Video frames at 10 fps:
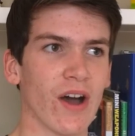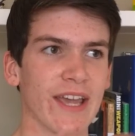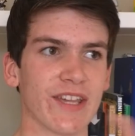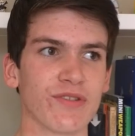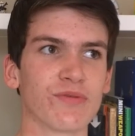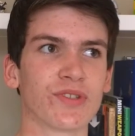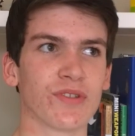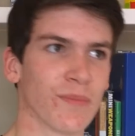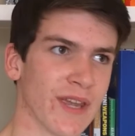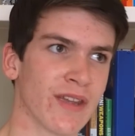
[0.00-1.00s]
he used
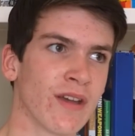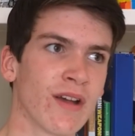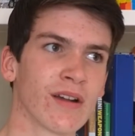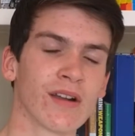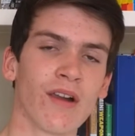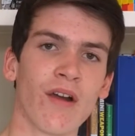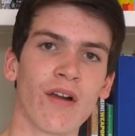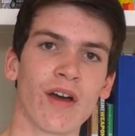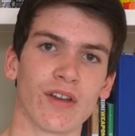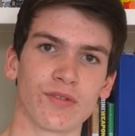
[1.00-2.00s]
to be
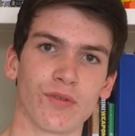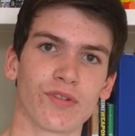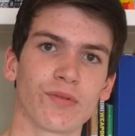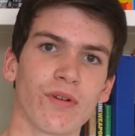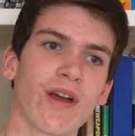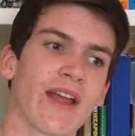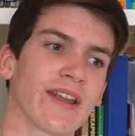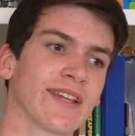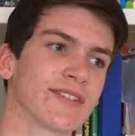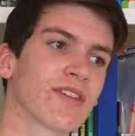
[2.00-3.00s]
a sorcerer,
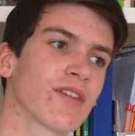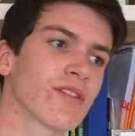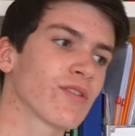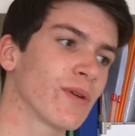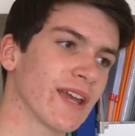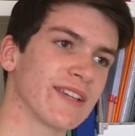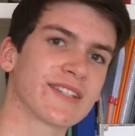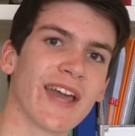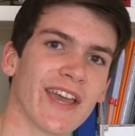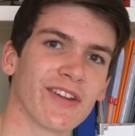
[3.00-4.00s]
and he's quit. He's
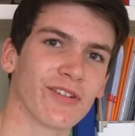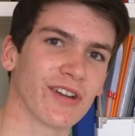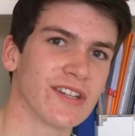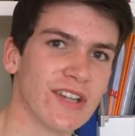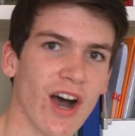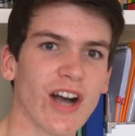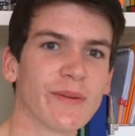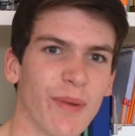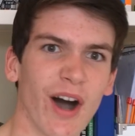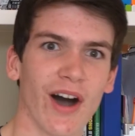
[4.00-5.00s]
taken on a
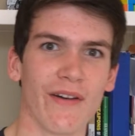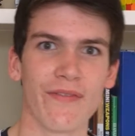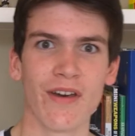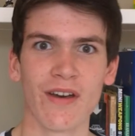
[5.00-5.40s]
dark path,